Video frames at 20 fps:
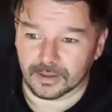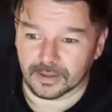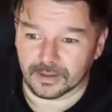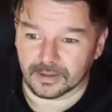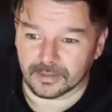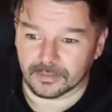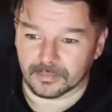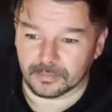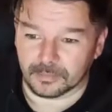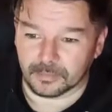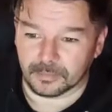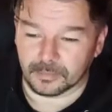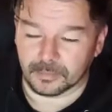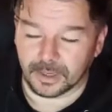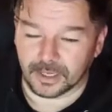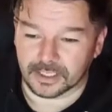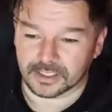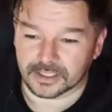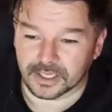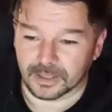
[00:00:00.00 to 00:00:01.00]
uh,
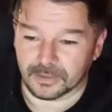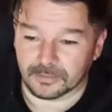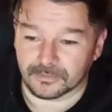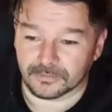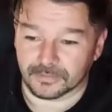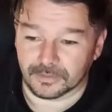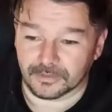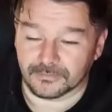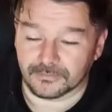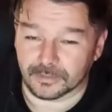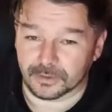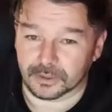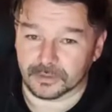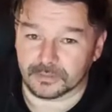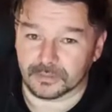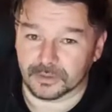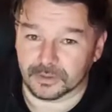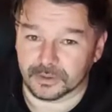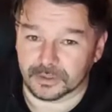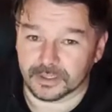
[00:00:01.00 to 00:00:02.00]
page count for the first
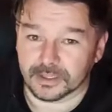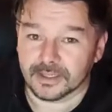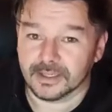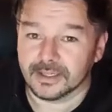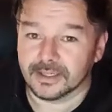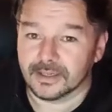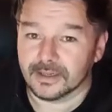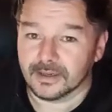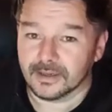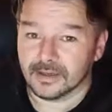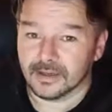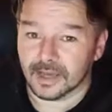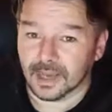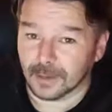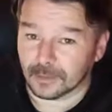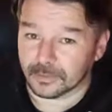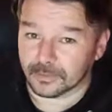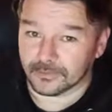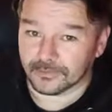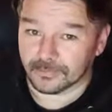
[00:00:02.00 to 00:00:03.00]
book out
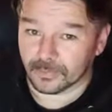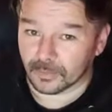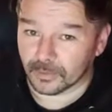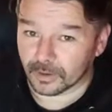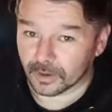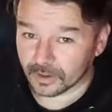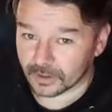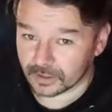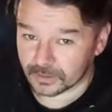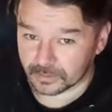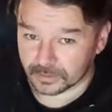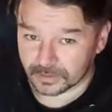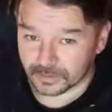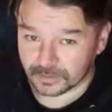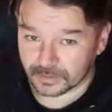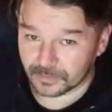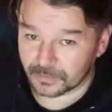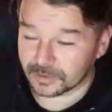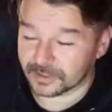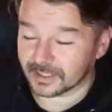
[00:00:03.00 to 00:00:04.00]
of 400. There
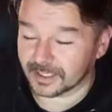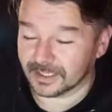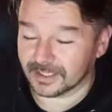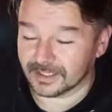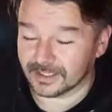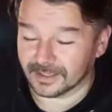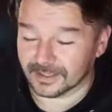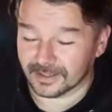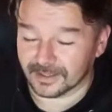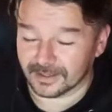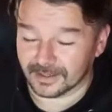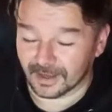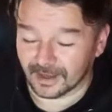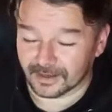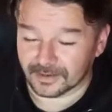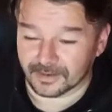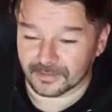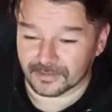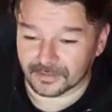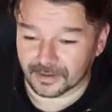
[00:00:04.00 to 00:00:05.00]
was a lot
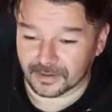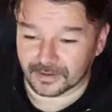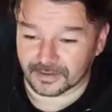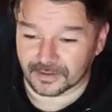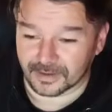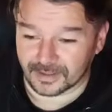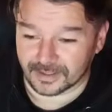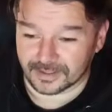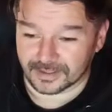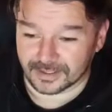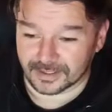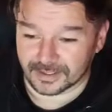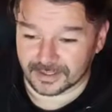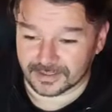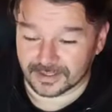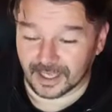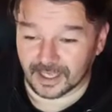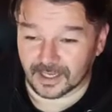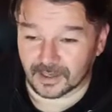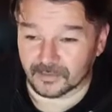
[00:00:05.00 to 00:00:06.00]
of cut content,
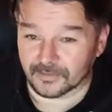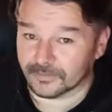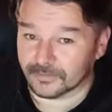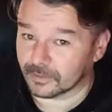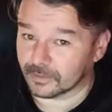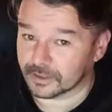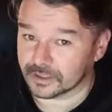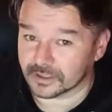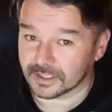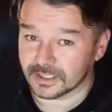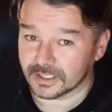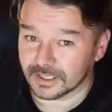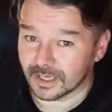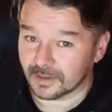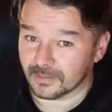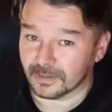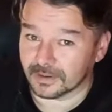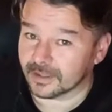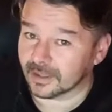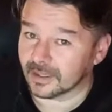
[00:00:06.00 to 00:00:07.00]
and unfortunately now
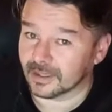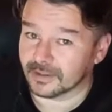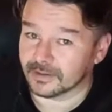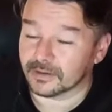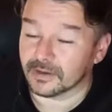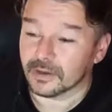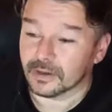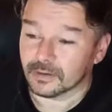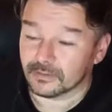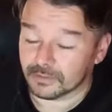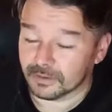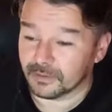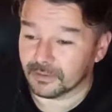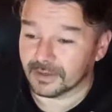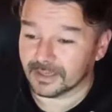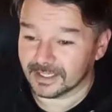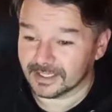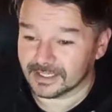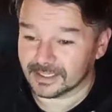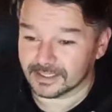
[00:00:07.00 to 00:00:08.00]
I can't
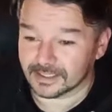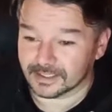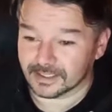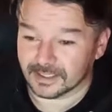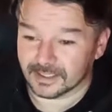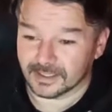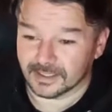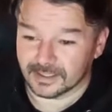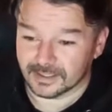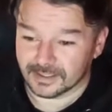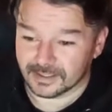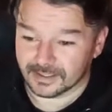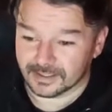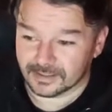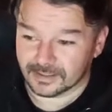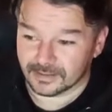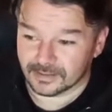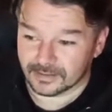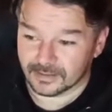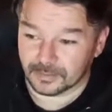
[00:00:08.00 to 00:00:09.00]
re-release
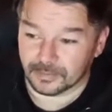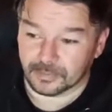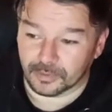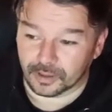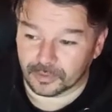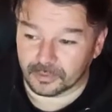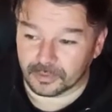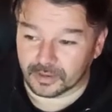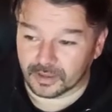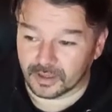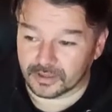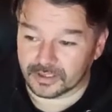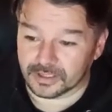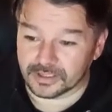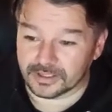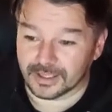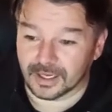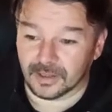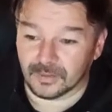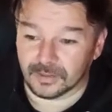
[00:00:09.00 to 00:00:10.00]
the book because it's
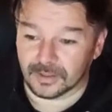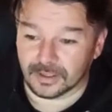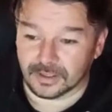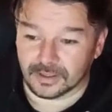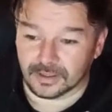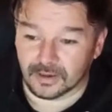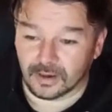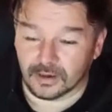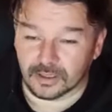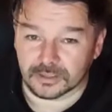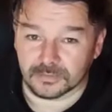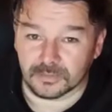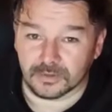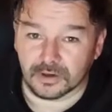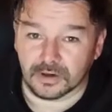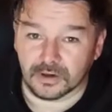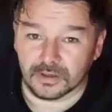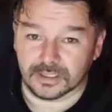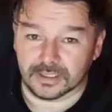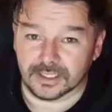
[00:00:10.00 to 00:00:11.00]
now in Austin
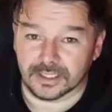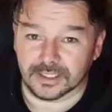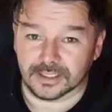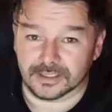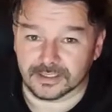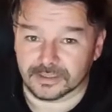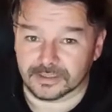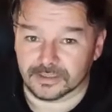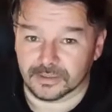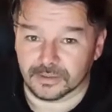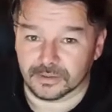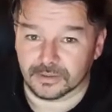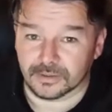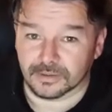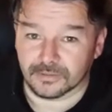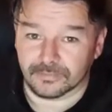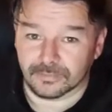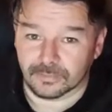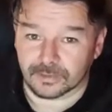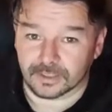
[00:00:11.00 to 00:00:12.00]
Macauley's hands. So
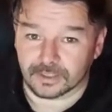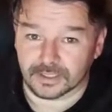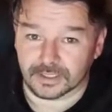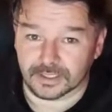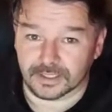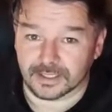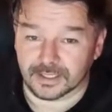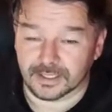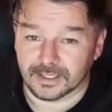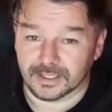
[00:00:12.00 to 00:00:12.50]
unfortunately,